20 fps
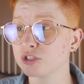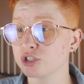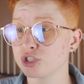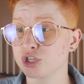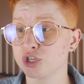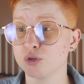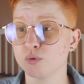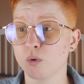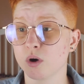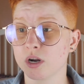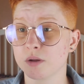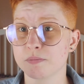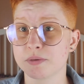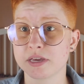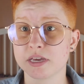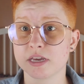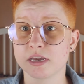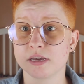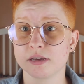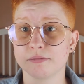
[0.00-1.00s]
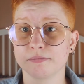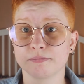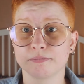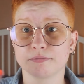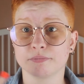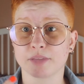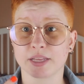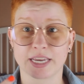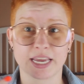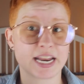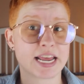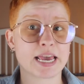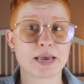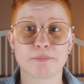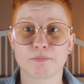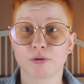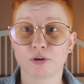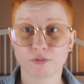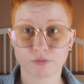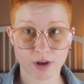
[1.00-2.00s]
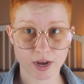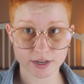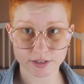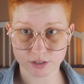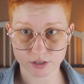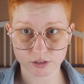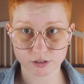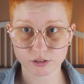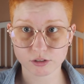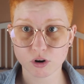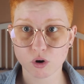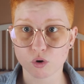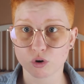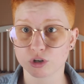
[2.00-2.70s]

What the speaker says: Do you want to be like an improviser?